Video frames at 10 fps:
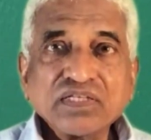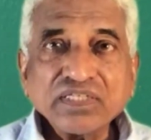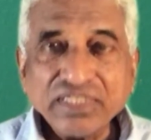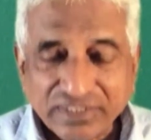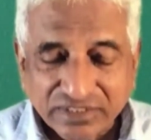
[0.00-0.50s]

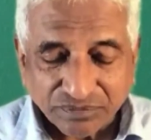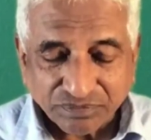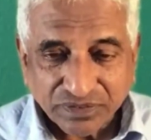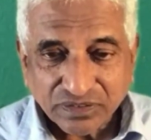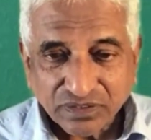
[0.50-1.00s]

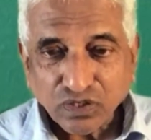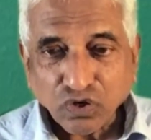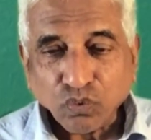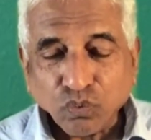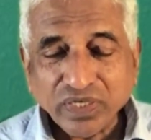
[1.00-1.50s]
Egypt
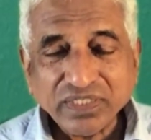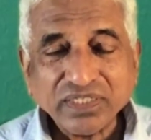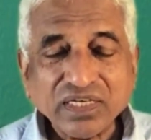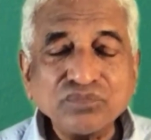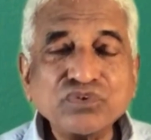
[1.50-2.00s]
what
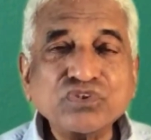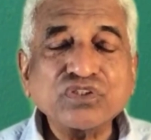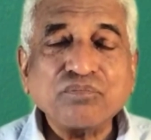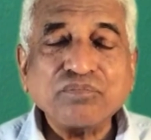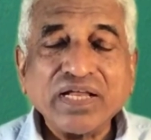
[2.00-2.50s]
comes to
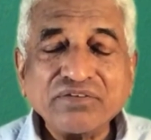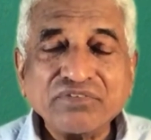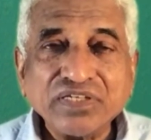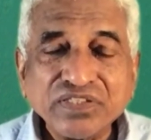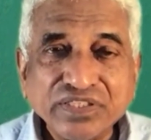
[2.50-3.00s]
your mind
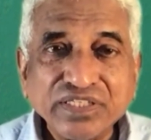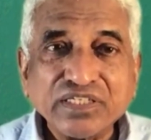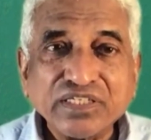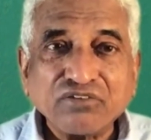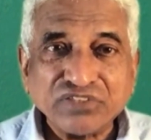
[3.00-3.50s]
when you
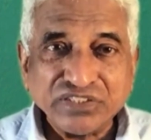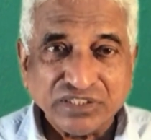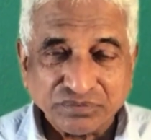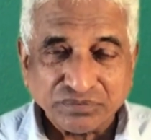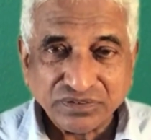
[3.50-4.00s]
think of
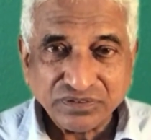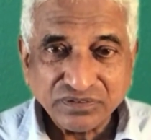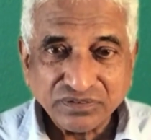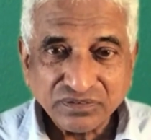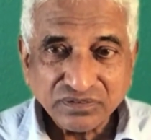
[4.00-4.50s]
Egypt?
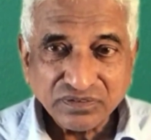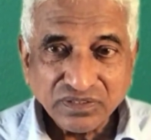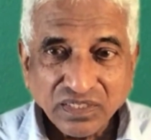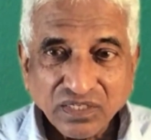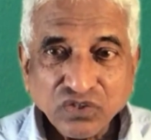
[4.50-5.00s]

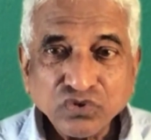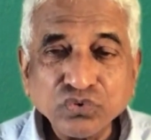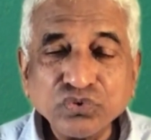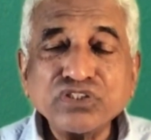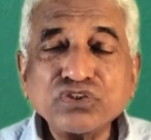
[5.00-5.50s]

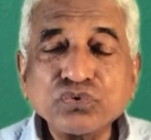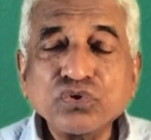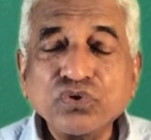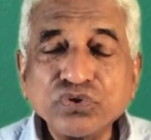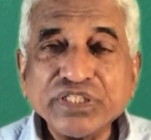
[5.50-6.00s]
Tourists who
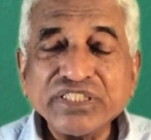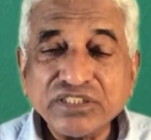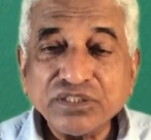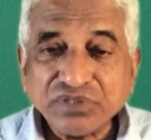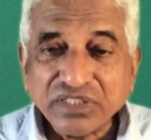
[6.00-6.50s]
go to
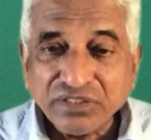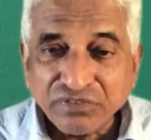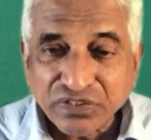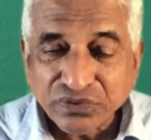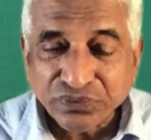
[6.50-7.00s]
Egypt
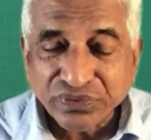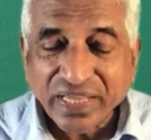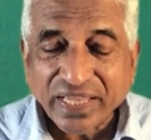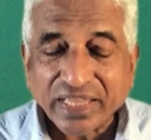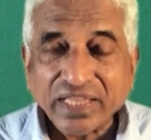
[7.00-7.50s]
even
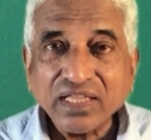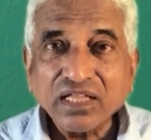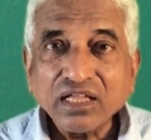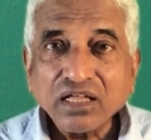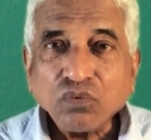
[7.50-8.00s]
today,
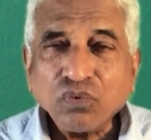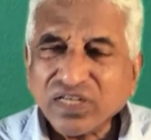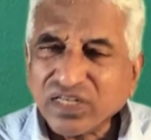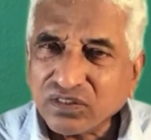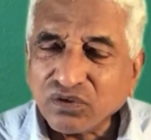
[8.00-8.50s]
what
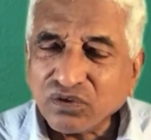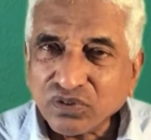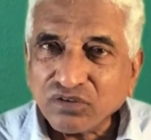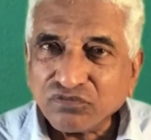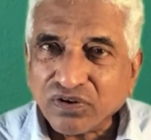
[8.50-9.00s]
are they
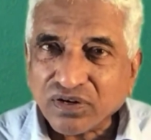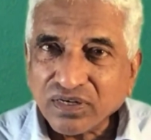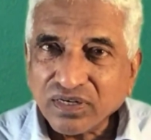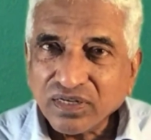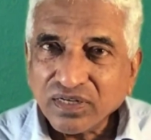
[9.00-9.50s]
looking for?
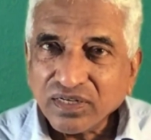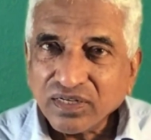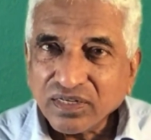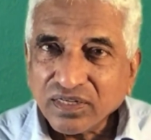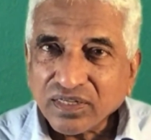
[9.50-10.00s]

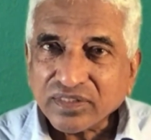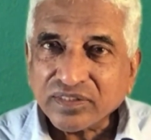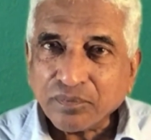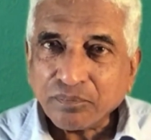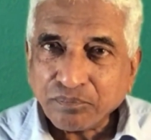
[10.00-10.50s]

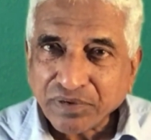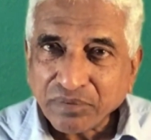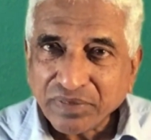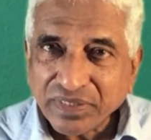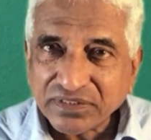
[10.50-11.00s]
The
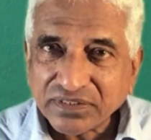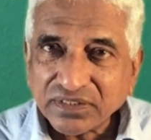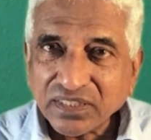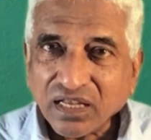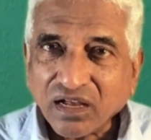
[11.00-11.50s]
pyramids
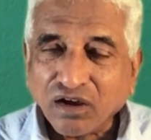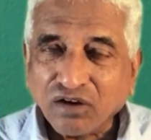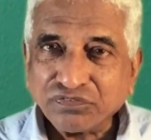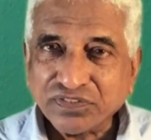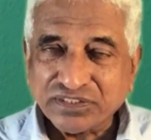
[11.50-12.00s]

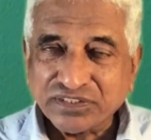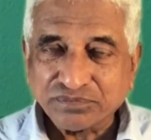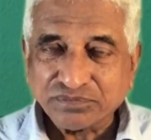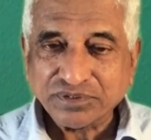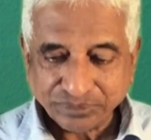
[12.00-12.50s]
of Egypt.